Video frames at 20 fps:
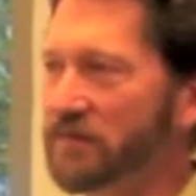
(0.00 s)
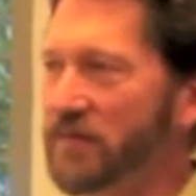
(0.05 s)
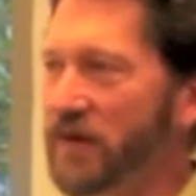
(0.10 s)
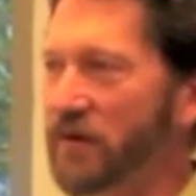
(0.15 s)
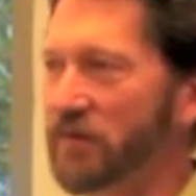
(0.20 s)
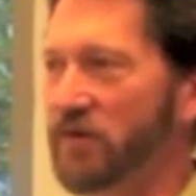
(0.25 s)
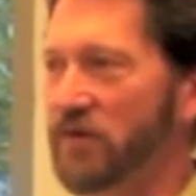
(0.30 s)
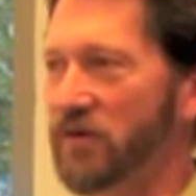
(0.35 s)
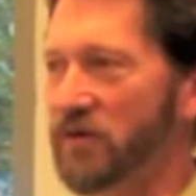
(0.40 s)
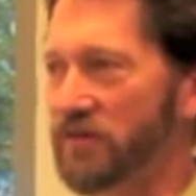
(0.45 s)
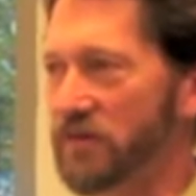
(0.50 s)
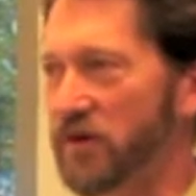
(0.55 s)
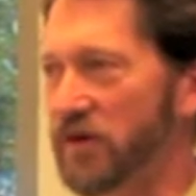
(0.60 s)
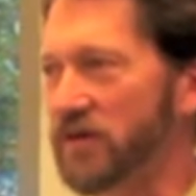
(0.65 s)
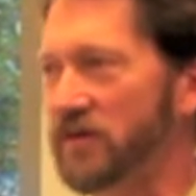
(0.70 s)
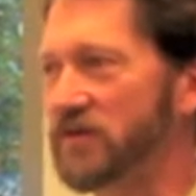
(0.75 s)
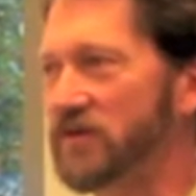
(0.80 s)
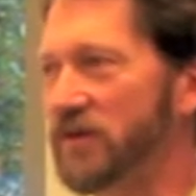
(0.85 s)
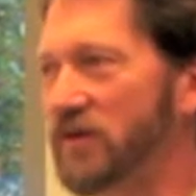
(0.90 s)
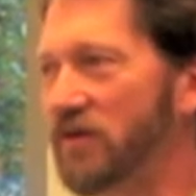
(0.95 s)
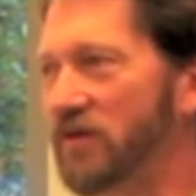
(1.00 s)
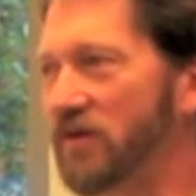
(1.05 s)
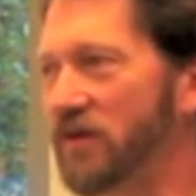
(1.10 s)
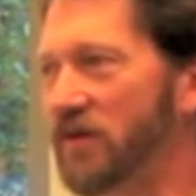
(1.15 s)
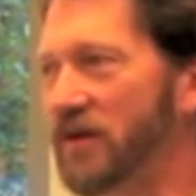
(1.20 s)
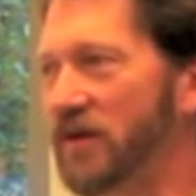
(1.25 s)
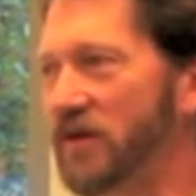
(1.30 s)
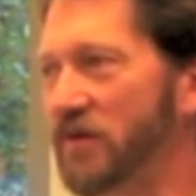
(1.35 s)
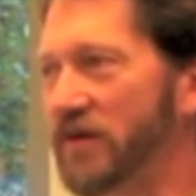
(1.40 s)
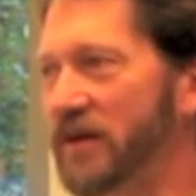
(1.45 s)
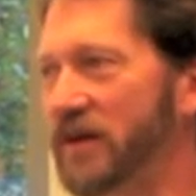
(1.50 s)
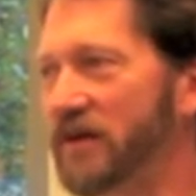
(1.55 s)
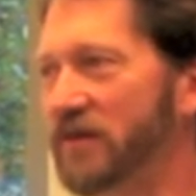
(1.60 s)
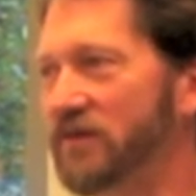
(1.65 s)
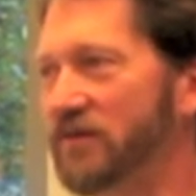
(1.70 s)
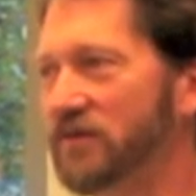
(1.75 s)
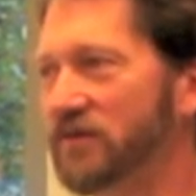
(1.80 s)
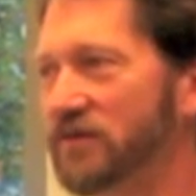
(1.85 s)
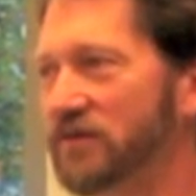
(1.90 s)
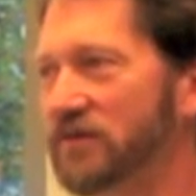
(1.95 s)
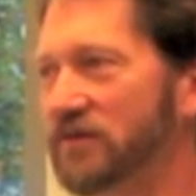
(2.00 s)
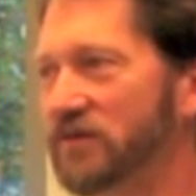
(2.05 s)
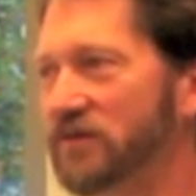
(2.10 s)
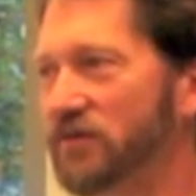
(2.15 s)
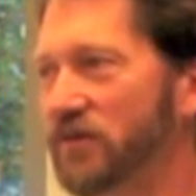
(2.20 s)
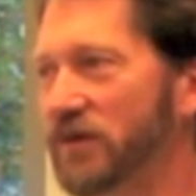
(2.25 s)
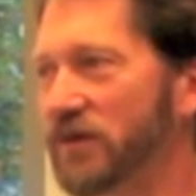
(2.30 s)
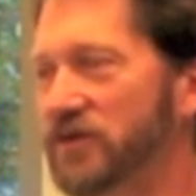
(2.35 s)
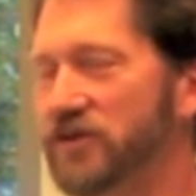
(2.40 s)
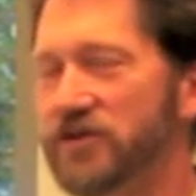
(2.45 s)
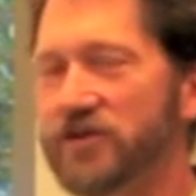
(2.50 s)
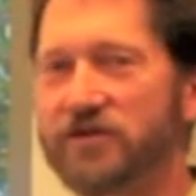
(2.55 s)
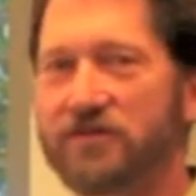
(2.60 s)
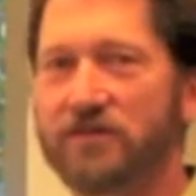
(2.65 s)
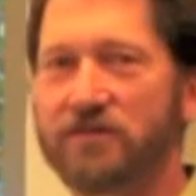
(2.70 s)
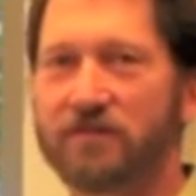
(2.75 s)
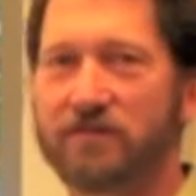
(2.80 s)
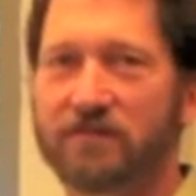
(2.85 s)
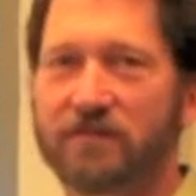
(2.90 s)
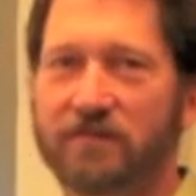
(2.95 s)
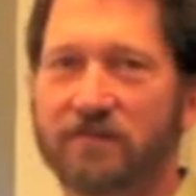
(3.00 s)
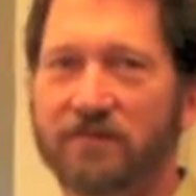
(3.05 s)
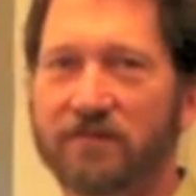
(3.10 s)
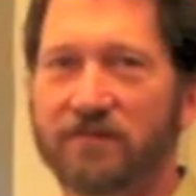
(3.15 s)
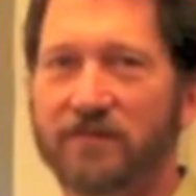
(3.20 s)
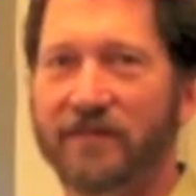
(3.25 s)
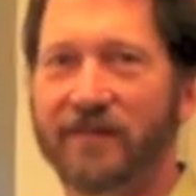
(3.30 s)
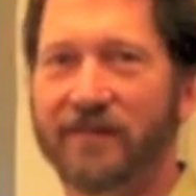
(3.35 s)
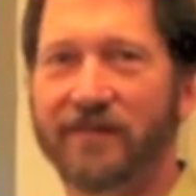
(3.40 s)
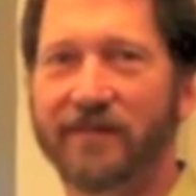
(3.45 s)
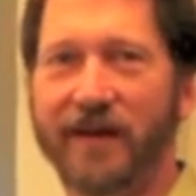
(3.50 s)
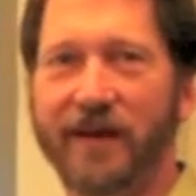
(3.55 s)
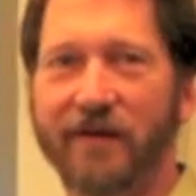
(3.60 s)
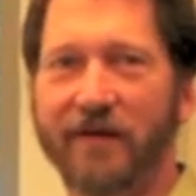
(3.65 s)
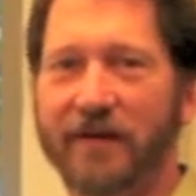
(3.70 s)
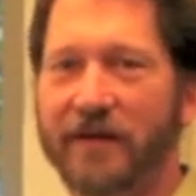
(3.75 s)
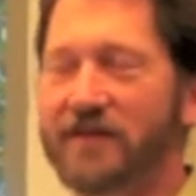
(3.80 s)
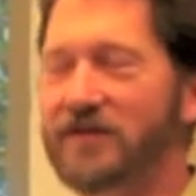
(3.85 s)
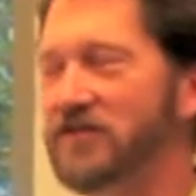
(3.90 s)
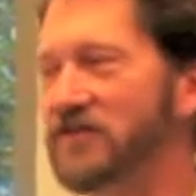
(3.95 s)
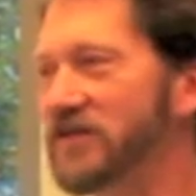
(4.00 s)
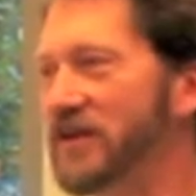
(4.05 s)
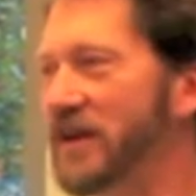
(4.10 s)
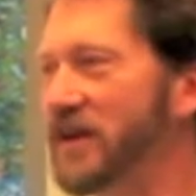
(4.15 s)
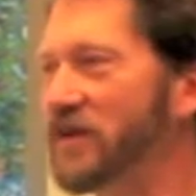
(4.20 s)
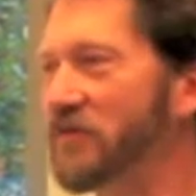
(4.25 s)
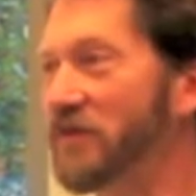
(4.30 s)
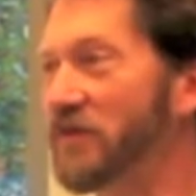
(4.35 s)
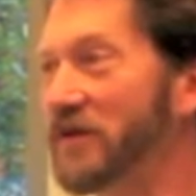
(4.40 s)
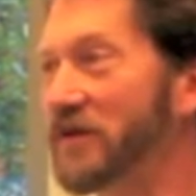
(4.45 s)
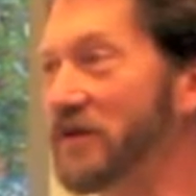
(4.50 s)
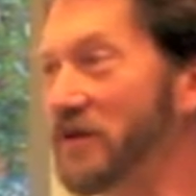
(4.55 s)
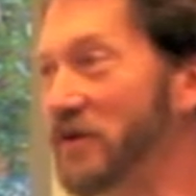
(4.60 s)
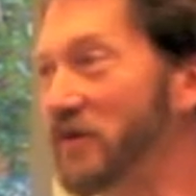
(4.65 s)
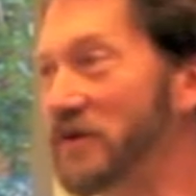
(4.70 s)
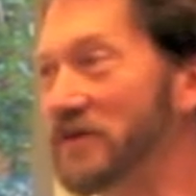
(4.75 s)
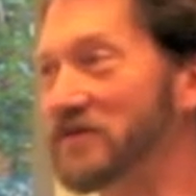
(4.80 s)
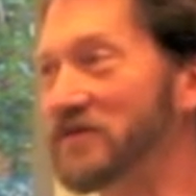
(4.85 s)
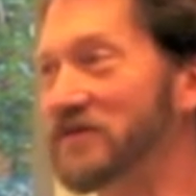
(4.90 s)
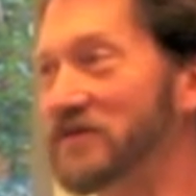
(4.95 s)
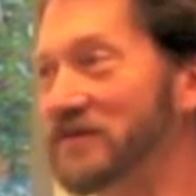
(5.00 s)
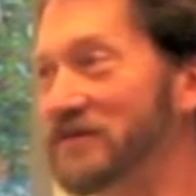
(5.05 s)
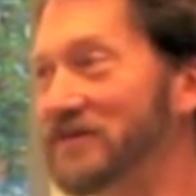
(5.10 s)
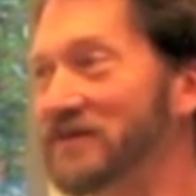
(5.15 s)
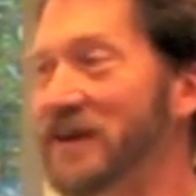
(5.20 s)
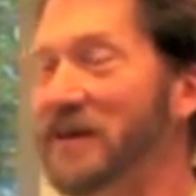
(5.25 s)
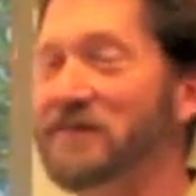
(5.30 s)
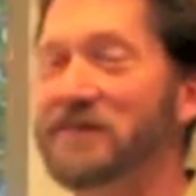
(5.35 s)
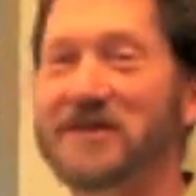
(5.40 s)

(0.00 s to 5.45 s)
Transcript: I wrote a book to go along with it, which now I can say, you want to know what I'm